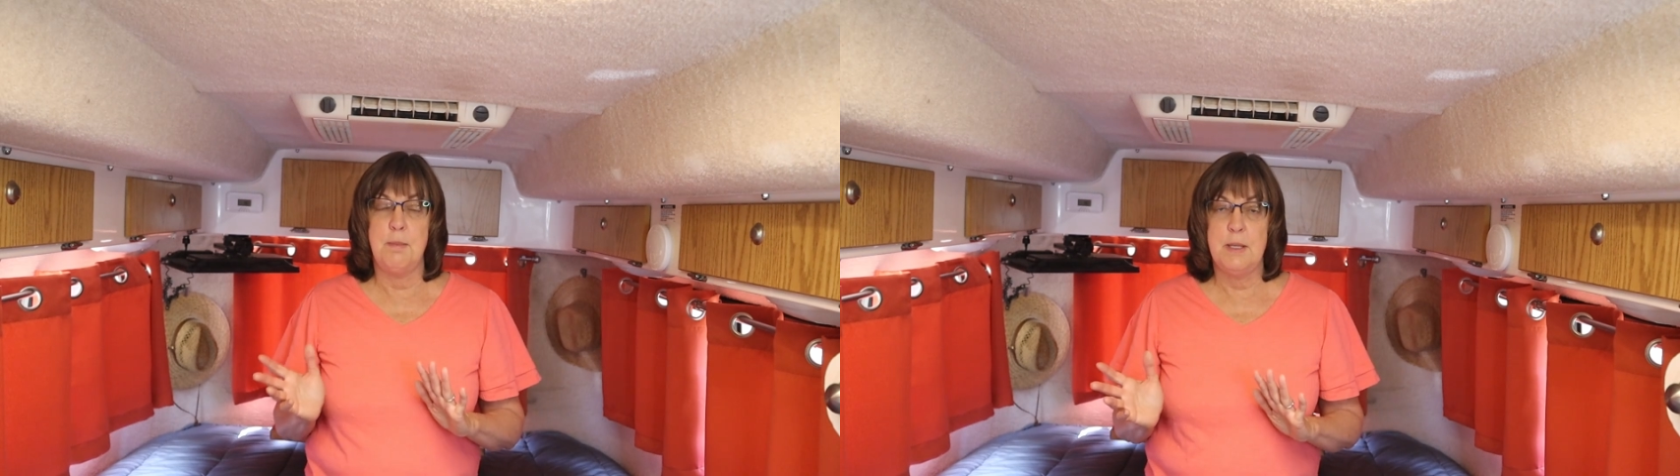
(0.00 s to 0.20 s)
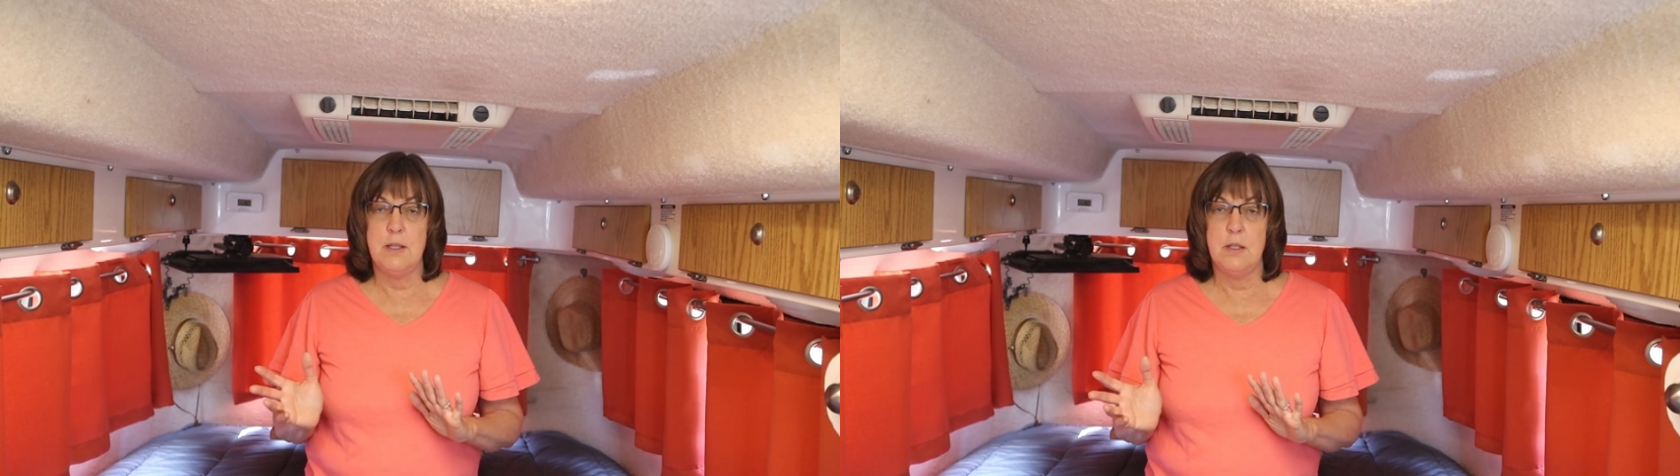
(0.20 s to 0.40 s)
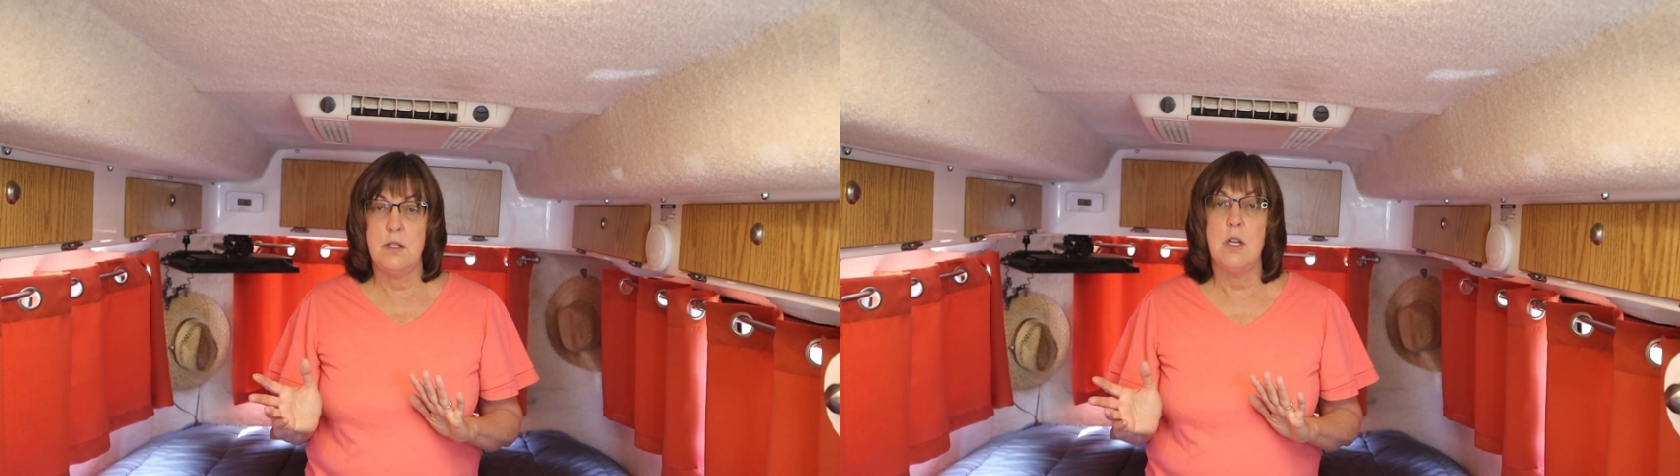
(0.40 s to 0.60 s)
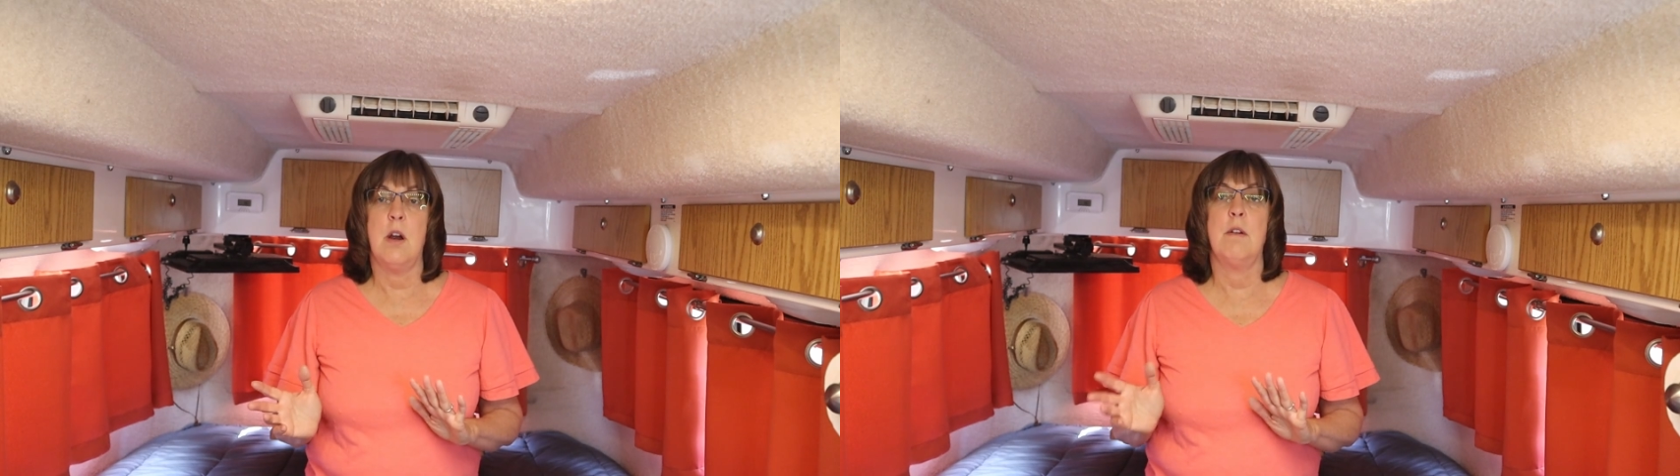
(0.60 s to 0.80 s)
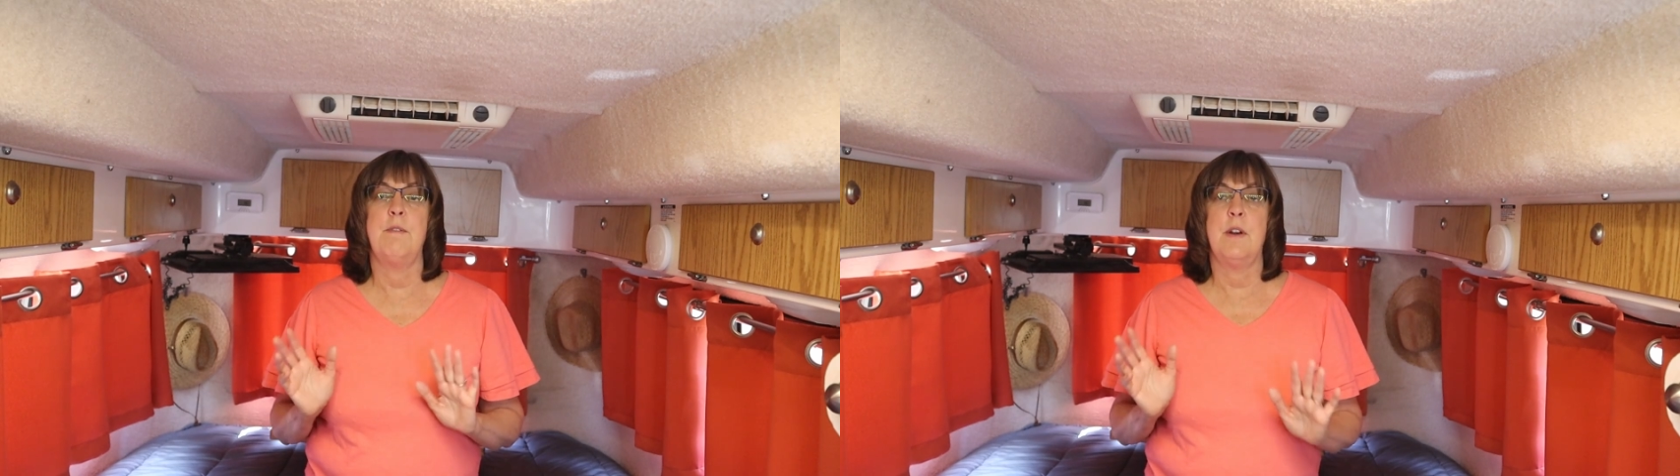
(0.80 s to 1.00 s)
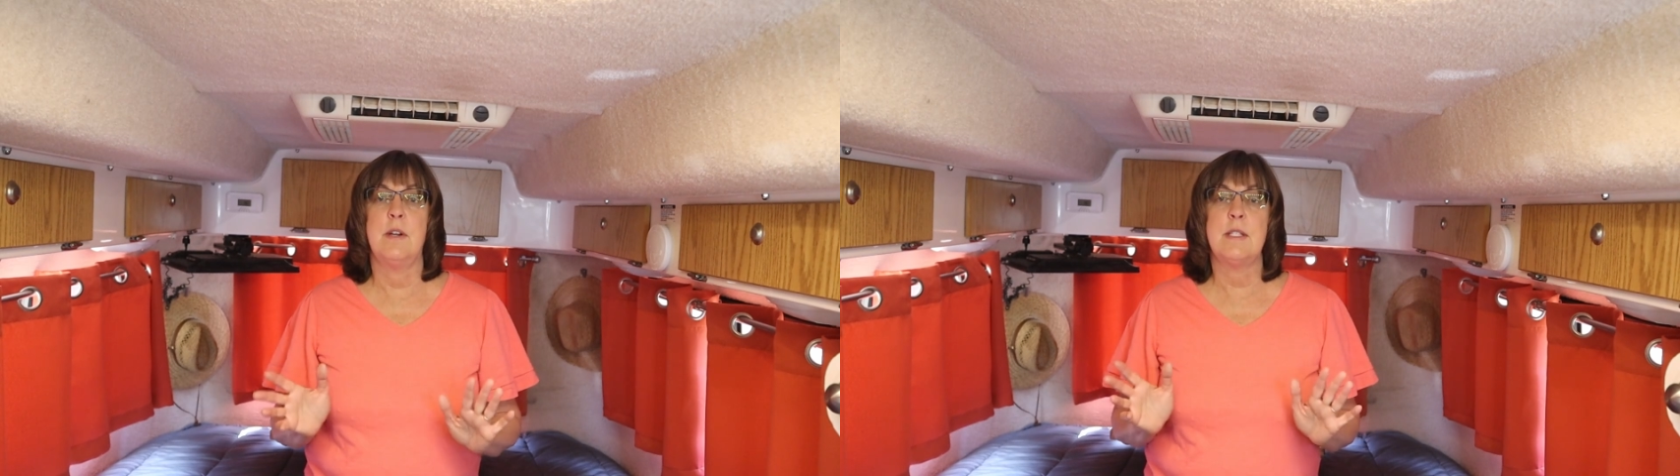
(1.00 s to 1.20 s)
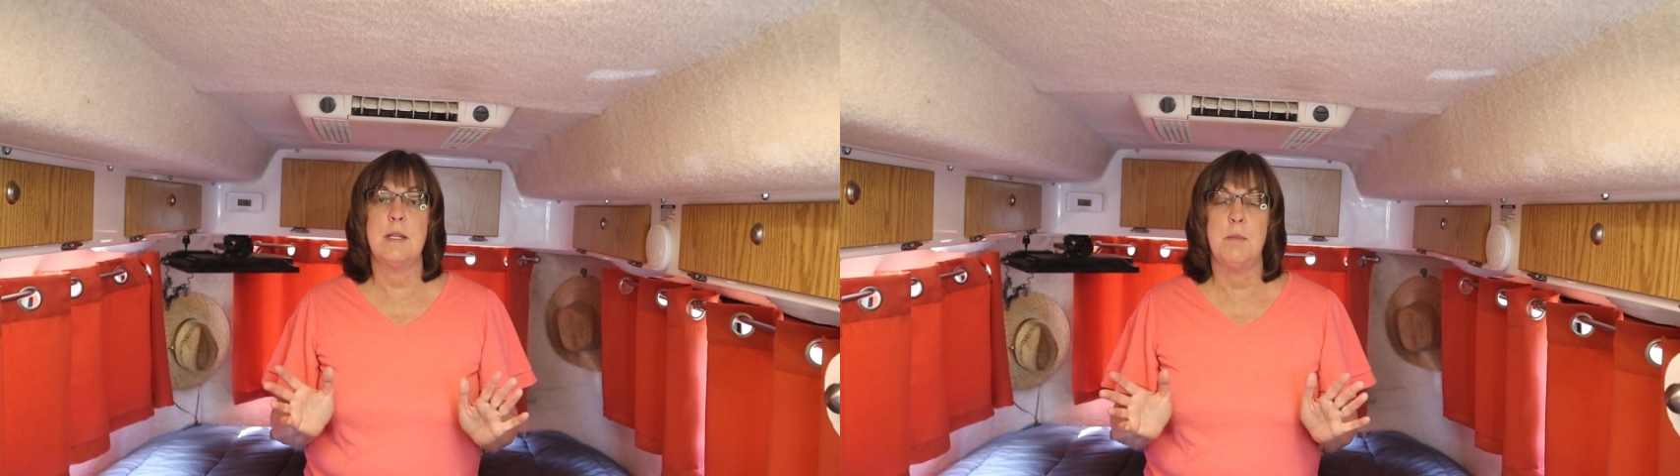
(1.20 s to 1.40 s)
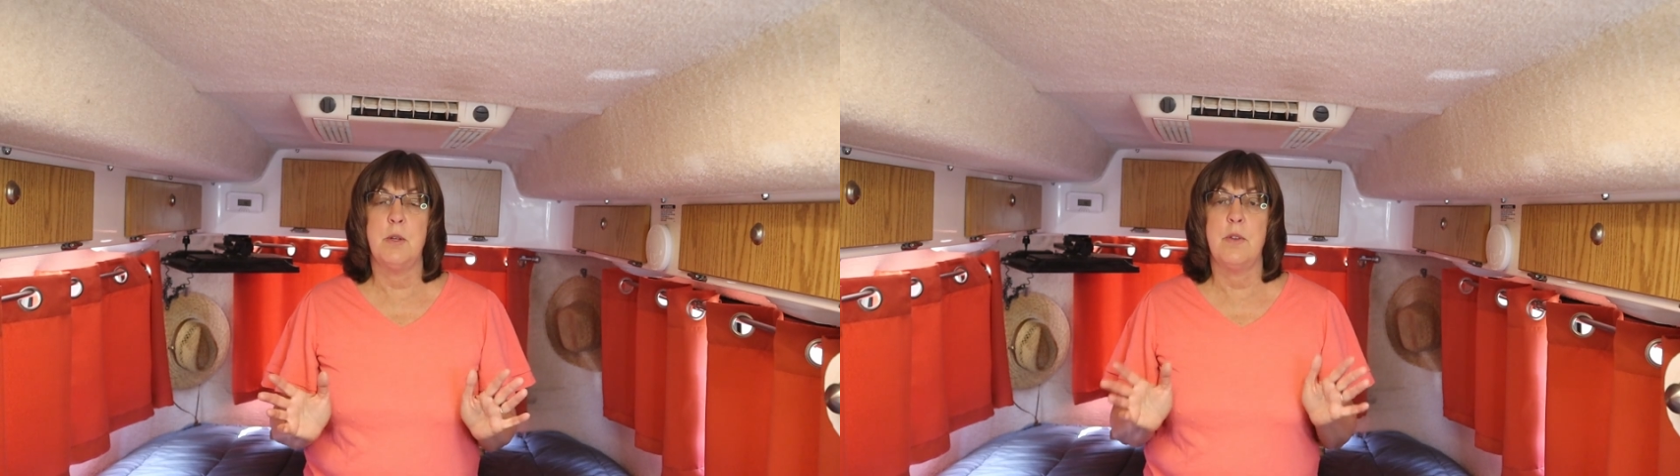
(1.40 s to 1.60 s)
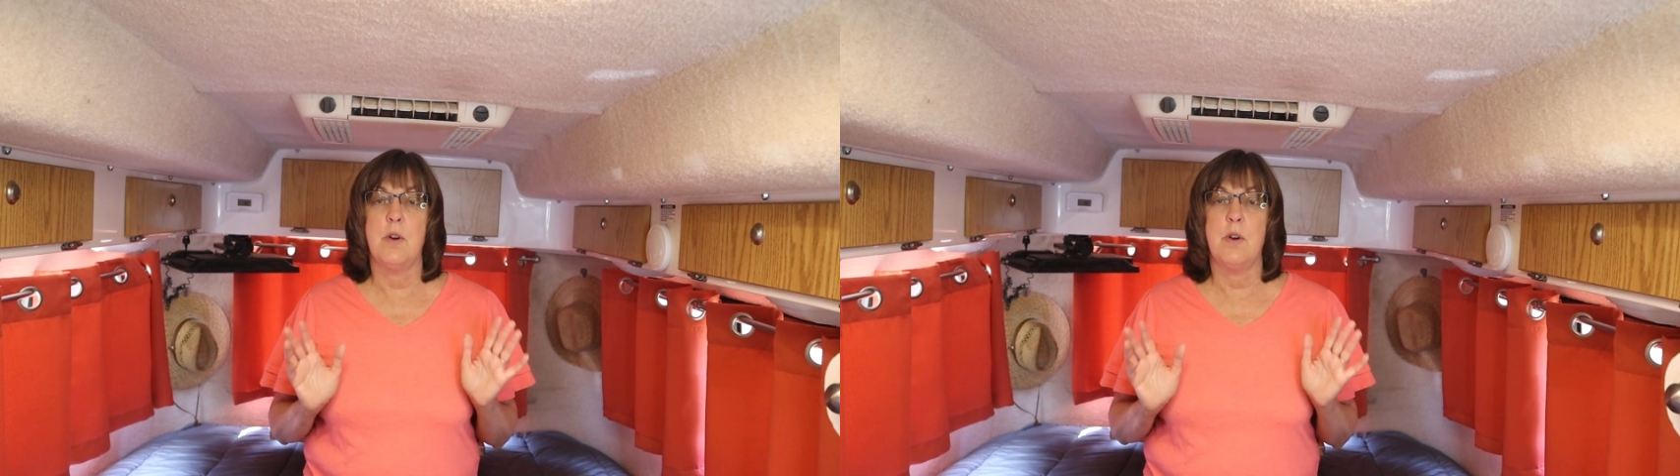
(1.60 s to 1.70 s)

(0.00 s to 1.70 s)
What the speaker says: build are very similar,